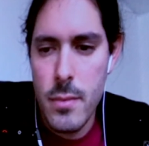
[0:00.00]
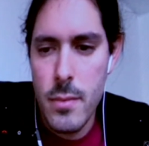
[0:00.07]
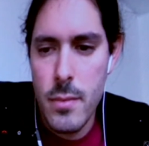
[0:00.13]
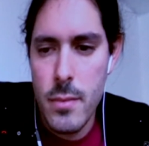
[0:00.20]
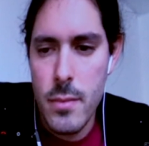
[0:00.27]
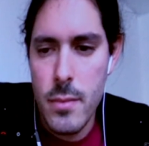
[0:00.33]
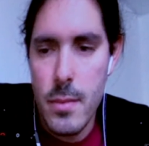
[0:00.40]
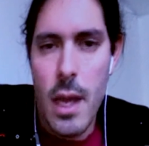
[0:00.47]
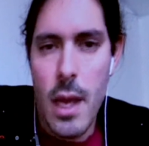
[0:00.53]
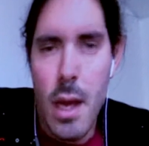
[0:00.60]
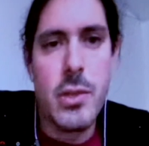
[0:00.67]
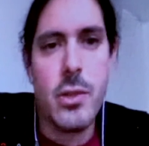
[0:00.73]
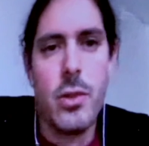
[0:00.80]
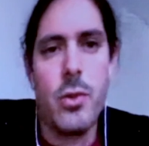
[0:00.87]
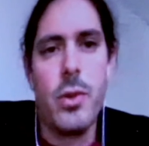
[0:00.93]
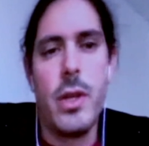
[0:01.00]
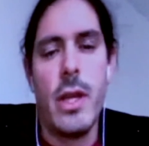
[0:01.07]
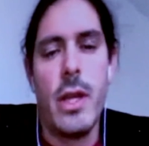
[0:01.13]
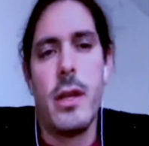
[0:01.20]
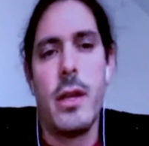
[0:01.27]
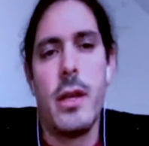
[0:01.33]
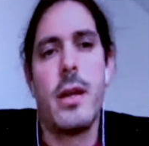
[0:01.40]
Absolutely.
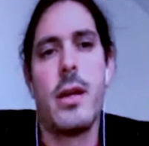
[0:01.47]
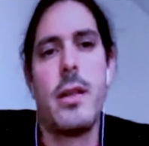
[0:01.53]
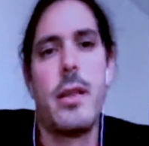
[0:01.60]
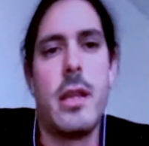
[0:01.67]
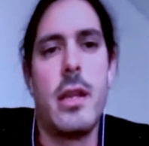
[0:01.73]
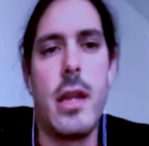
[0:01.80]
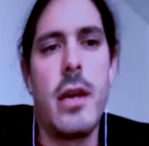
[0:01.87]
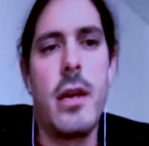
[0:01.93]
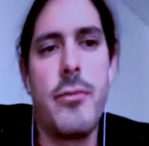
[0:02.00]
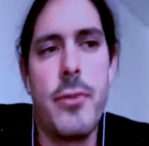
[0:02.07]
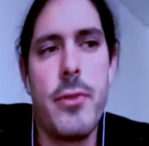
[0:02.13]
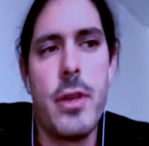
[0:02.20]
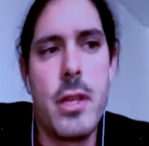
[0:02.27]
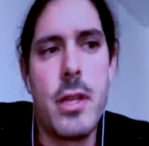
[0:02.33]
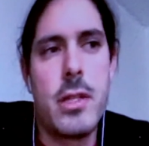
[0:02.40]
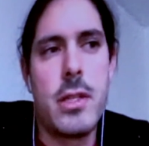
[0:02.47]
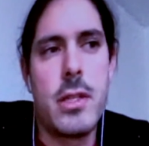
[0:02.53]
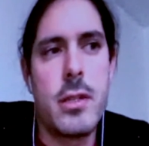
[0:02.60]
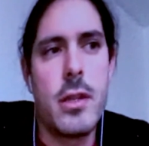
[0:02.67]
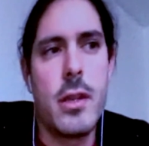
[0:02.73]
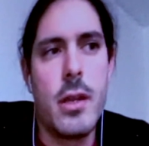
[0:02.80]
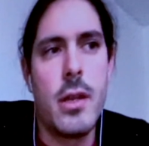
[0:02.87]
The knife is,
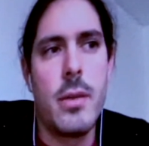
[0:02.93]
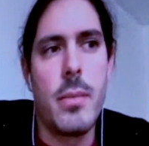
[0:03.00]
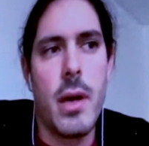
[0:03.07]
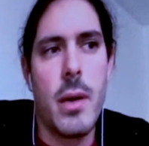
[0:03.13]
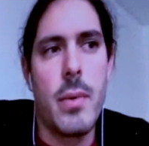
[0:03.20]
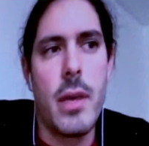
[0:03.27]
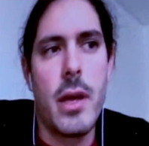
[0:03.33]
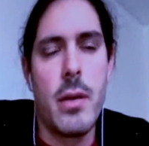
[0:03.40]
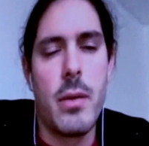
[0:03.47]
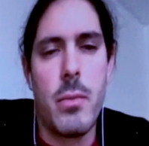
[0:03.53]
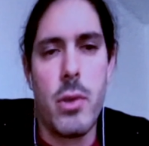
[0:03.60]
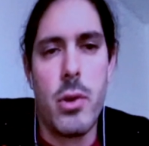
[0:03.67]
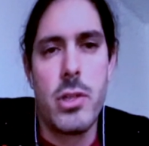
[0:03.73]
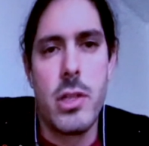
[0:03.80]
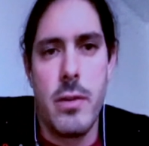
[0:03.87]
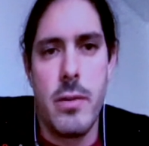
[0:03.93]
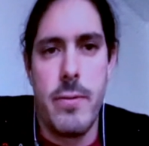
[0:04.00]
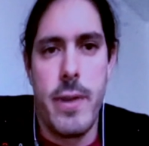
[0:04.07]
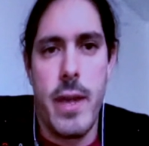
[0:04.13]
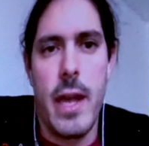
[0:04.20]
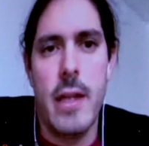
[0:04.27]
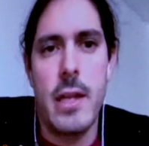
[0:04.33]
in my mind, the most
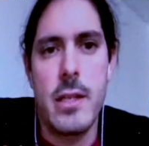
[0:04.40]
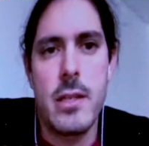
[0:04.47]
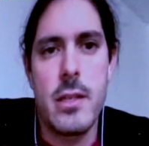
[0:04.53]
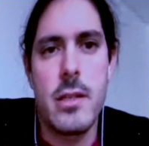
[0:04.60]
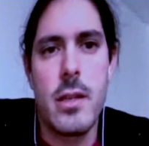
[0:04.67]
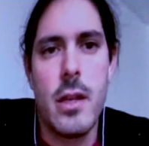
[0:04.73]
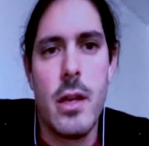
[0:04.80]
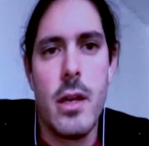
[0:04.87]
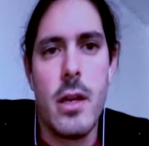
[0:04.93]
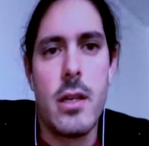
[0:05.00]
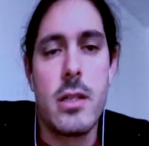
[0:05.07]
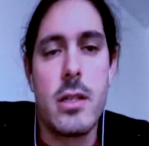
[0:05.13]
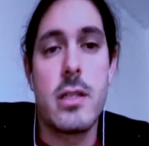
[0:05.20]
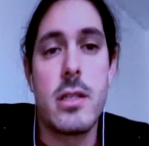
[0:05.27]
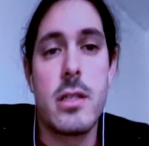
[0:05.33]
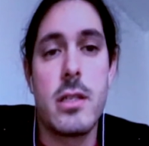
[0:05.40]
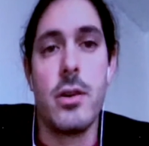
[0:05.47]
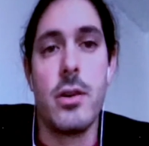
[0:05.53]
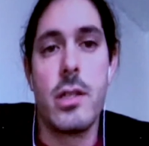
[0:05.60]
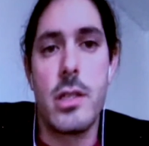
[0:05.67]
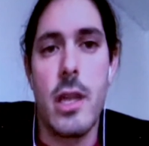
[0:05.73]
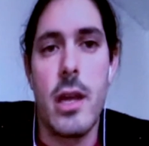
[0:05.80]
advanced
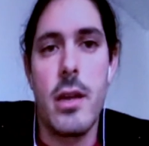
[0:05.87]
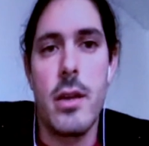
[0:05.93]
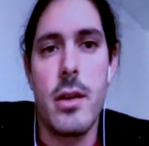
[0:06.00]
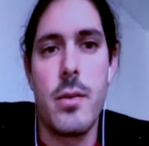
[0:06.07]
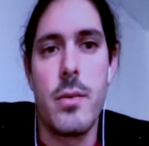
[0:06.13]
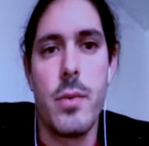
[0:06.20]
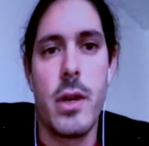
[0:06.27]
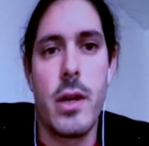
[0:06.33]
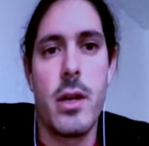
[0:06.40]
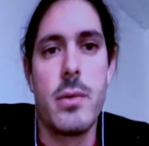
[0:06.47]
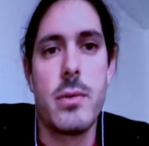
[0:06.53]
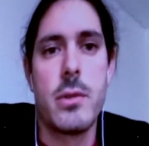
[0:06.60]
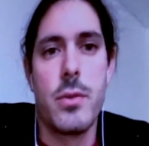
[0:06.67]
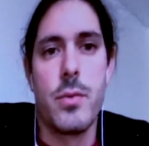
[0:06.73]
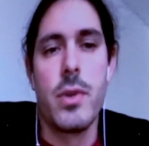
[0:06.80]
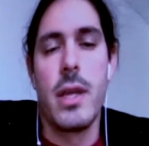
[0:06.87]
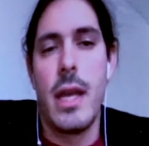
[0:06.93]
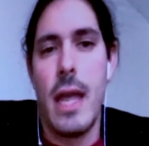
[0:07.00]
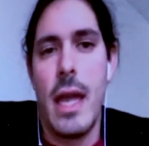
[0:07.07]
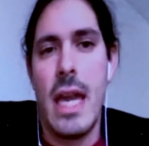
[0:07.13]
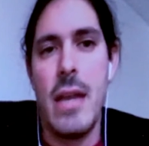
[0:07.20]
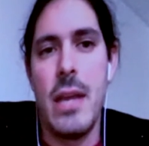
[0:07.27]
skill set when it comes to
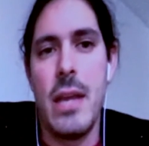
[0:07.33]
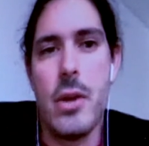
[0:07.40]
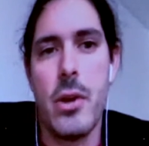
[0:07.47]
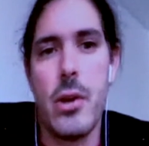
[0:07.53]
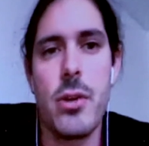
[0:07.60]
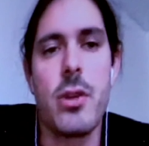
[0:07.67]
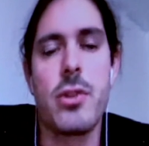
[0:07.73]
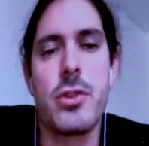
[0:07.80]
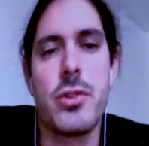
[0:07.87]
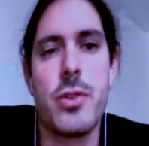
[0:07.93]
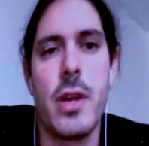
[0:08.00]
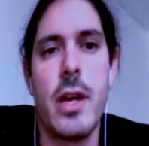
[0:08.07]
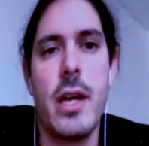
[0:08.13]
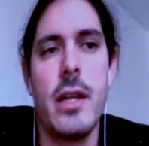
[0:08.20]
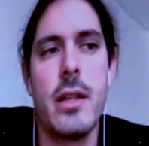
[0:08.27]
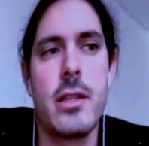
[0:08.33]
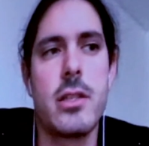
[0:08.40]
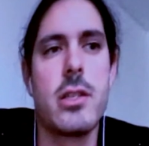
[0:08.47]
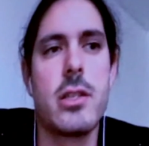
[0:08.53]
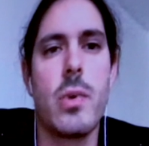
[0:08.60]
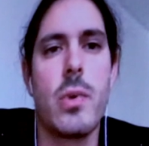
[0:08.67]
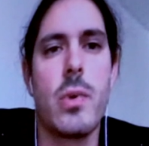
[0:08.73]
really any martial arts
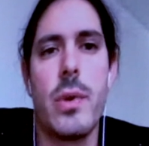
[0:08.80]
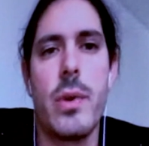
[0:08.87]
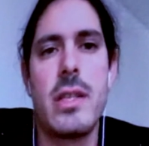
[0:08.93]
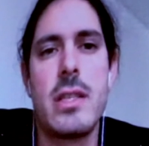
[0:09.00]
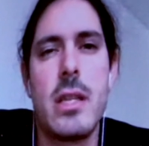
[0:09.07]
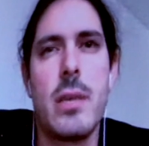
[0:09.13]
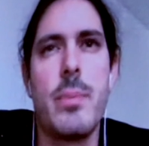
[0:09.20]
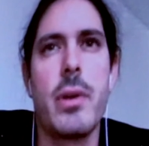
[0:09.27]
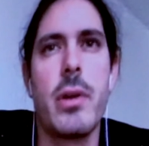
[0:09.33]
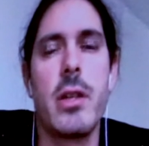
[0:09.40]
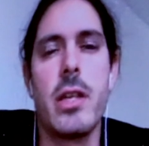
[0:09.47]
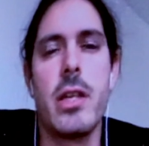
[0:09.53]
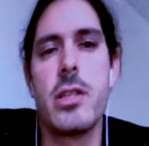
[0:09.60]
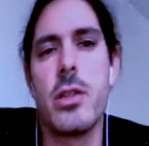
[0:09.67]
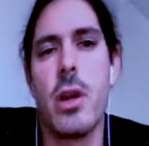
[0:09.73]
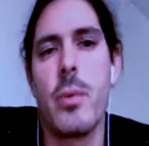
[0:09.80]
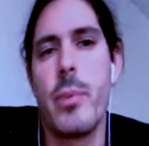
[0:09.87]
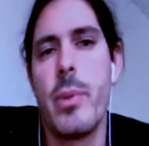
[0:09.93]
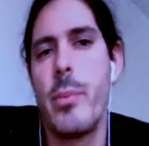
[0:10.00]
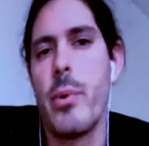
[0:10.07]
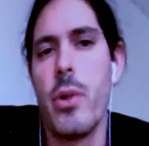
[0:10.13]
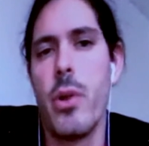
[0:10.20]
training. This is why we typically
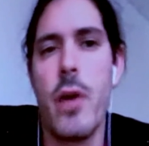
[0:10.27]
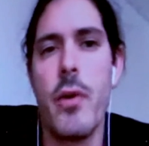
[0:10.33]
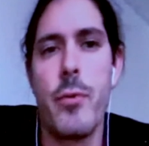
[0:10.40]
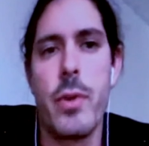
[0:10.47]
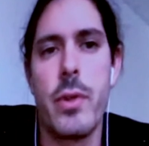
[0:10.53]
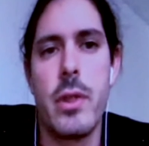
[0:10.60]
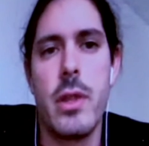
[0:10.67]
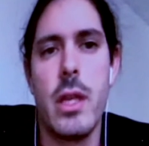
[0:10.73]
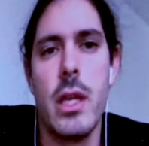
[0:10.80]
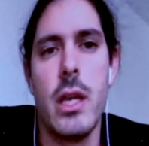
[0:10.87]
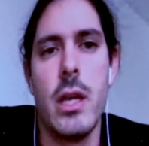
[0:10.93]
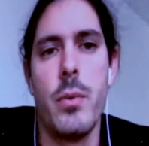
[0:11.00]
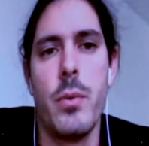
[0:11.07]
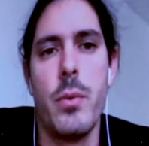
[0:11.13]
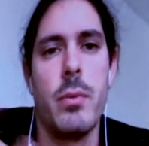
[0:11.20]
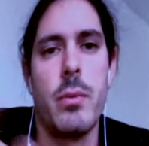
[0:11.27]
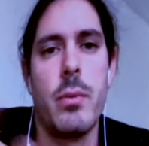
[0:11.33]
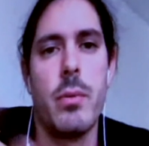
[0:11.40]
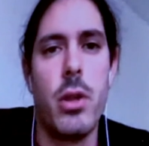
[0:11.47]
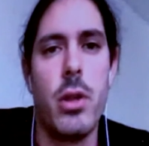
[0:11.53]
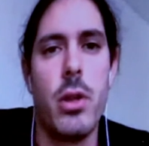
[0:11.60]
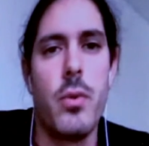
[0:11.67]
start people off
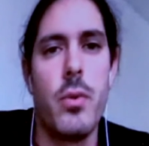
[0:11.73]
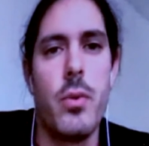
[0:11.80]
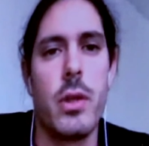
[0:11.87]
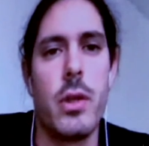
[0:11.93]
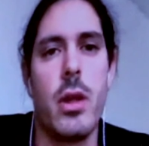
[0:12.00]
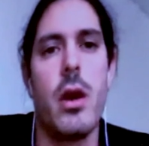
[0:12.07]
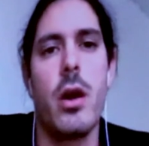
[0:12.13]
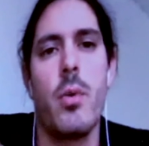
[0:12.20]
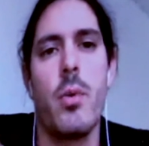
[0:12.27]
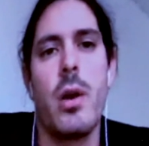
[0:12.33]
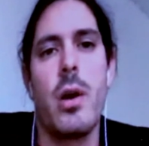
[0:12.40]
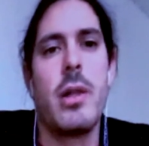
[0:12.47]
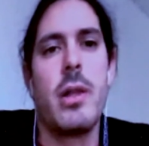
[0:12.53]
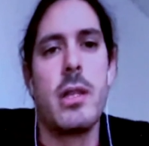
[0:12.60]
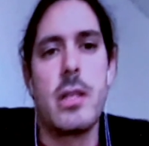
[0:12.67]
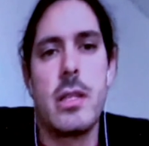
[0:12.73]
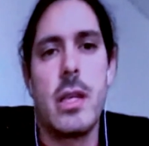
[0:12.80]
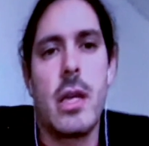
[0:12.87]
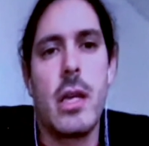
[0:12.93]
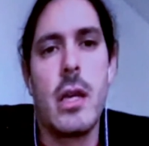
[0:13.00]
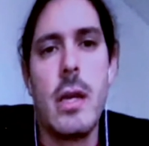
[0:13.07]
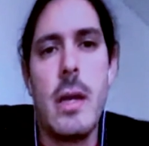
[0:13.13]
with the bolo, with the long
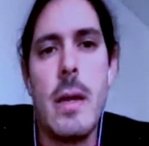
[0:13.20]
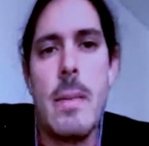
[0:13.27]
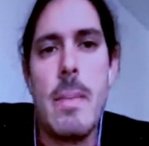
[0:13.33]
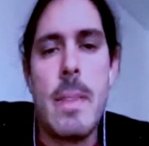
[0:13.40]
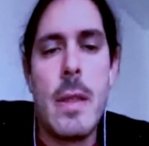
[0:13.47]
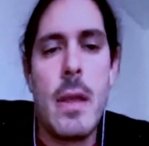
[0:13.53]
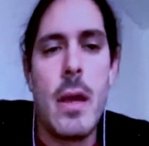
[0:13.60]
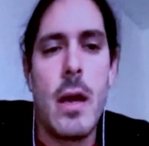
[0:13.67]
weapon, the stick,